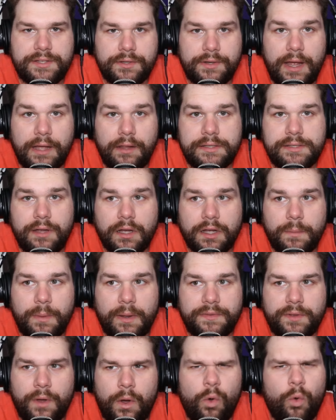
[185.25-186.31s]
Now let's talk
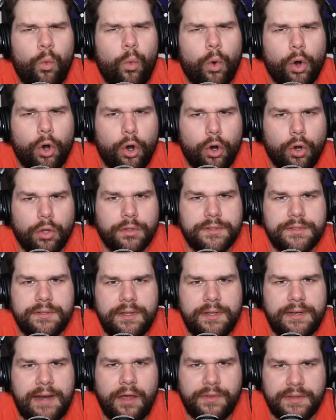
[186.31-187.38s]
about the whole world
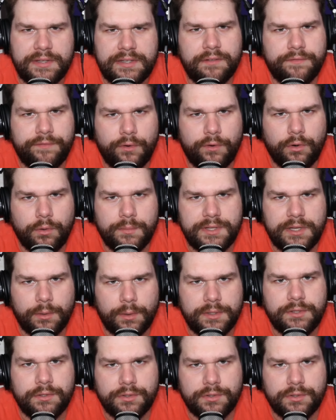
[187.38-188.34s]
and how this informs the original